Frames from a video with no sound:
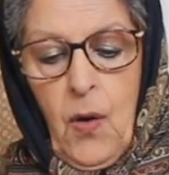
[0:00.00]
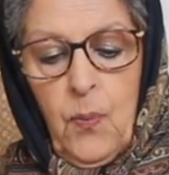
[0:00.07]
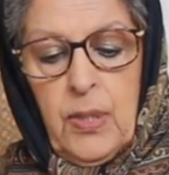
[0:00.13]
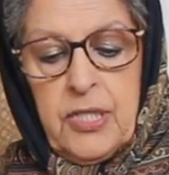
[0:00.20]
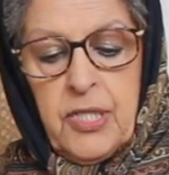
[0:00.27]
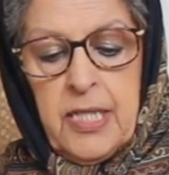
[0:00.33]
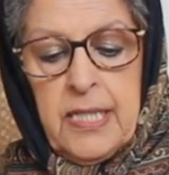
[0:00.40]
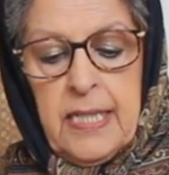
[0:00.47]

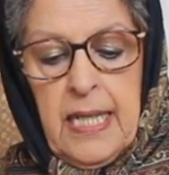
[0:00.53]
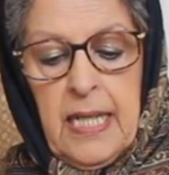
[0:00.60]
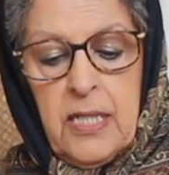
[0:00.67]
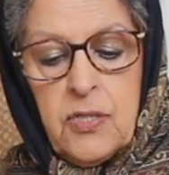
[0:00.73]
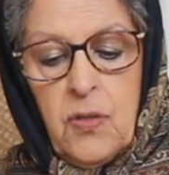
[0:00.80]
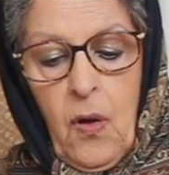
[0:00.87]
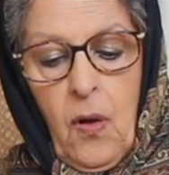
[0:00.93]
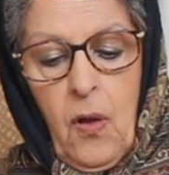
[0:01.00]
which
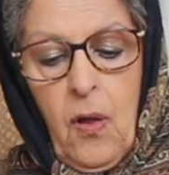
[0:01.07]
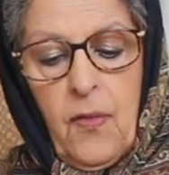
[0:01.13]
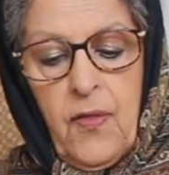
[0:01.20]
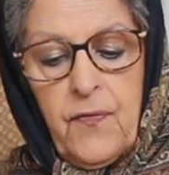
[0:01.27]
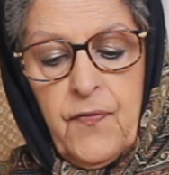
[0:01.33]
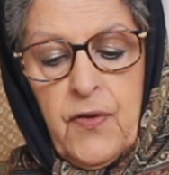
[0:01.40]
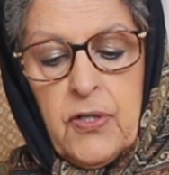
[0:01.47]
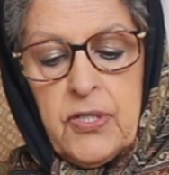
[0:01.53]
contains all
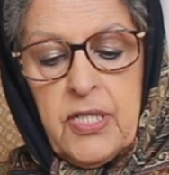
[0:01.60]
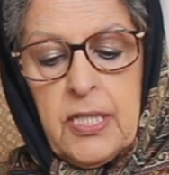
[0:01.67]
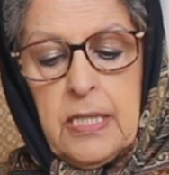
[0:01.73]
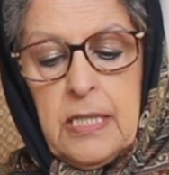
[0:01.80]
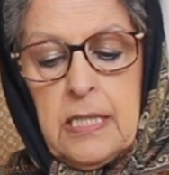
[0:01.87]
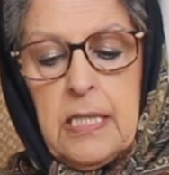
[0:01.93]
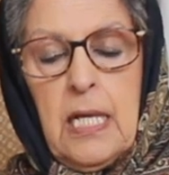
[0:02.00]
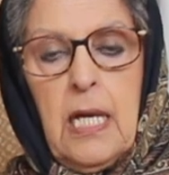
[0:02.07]
the
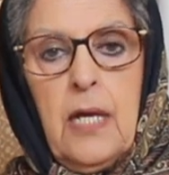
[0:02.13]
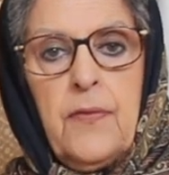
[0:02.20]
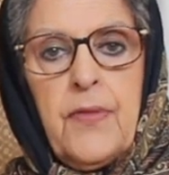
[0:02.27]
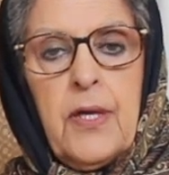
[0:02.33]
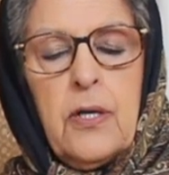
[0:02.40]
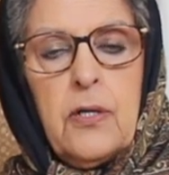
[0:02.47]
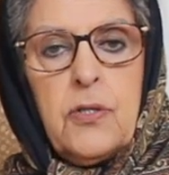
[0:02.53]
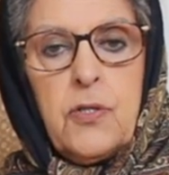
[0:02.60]
verses
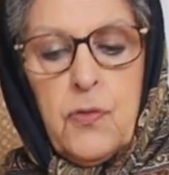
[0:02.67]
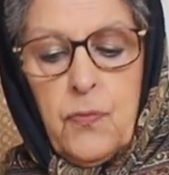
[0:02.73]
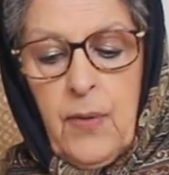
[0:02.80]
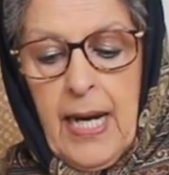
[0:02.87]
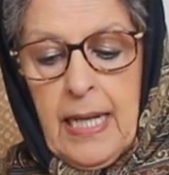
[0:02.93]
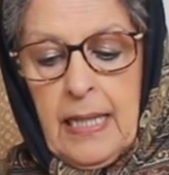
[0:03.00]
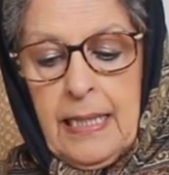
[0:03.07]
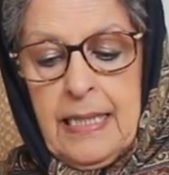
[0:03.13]
that are
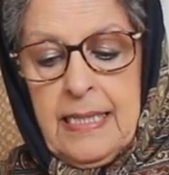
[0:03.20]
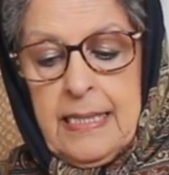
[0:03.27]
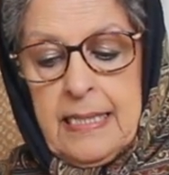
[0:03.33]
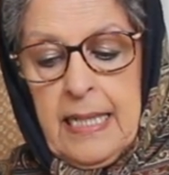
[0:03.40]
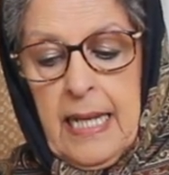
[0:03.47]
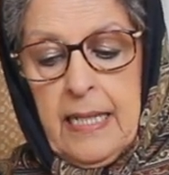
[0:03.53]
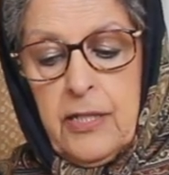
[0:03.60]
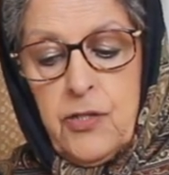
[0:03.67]
directly
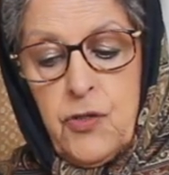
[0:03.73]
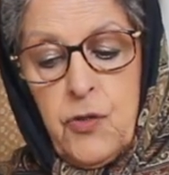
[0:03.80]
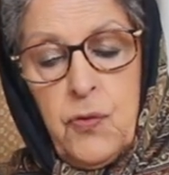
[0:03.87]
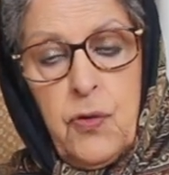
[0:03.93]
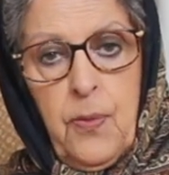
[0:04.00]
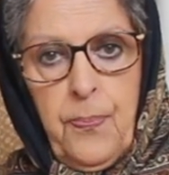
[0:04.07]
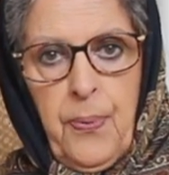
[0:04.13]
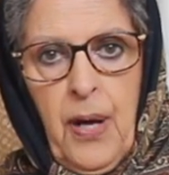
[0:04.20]
stated
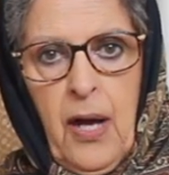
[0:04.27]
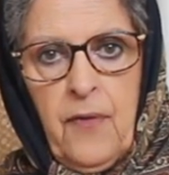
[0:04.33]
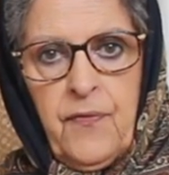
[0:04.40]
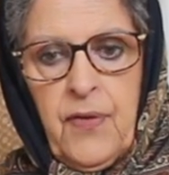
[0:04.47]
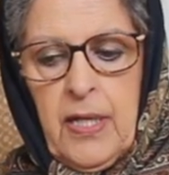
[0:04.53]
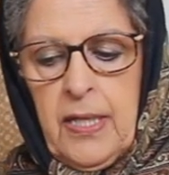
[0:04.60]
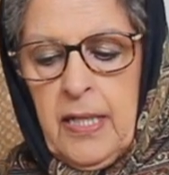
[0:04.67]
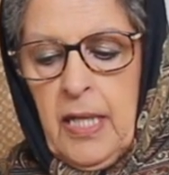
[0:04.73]
to the
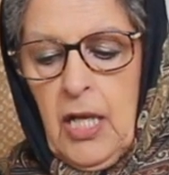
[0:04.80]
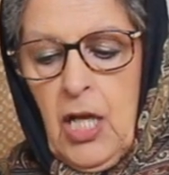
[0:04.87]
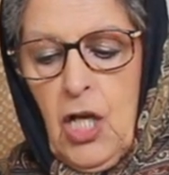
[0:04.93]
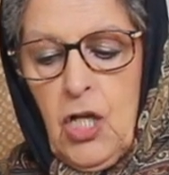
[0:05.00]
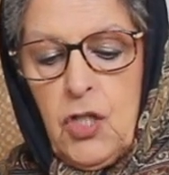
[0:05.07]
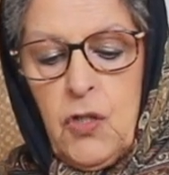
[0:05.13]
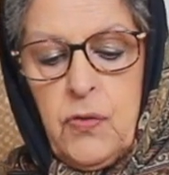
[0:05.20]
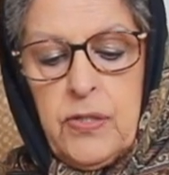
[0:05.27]
Prophet
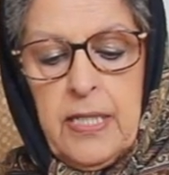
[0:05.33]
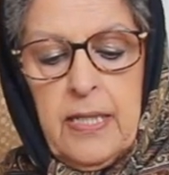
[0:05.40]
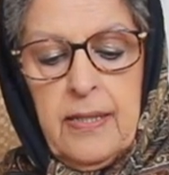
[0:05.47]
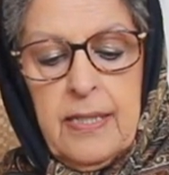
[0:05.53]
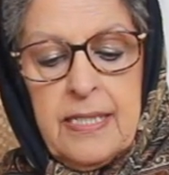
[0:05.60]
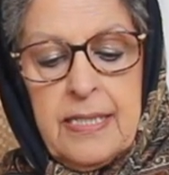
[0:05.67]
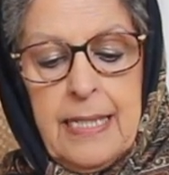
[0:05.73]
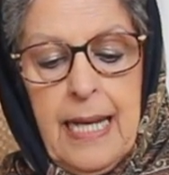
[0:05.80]

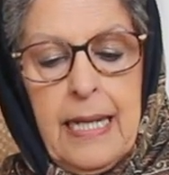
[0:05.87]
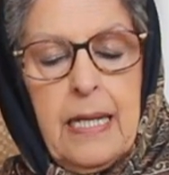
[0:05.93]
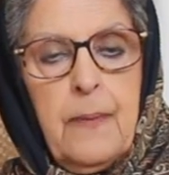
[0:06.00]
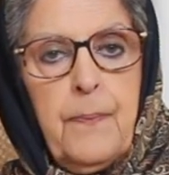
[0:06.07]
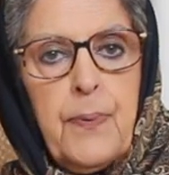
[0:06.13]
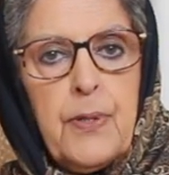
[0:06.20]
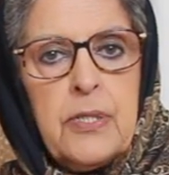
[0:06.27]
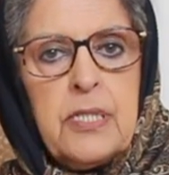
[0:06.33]
using the
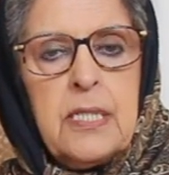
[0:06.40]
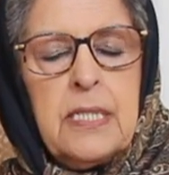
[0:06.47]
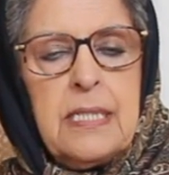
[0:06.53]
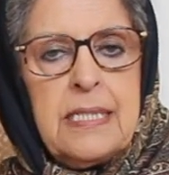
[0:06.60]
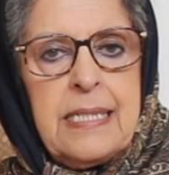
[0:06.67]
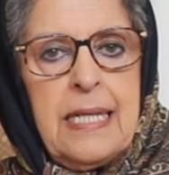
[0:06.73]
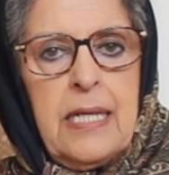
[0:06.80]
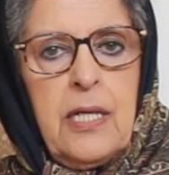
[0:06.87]
second
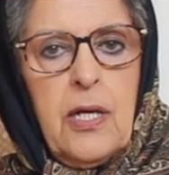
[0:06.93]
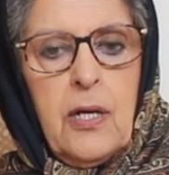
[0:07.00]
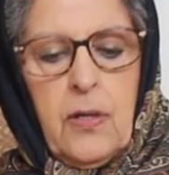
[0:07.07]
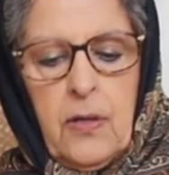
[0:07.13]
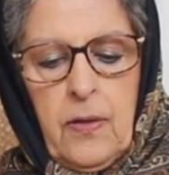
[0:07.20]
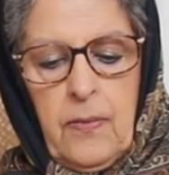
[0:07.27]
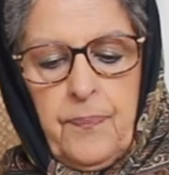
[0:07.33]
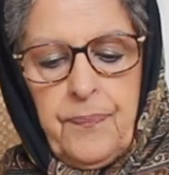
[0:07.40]
person
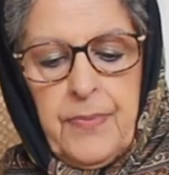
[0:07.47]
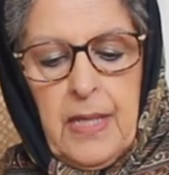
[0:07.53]
singular,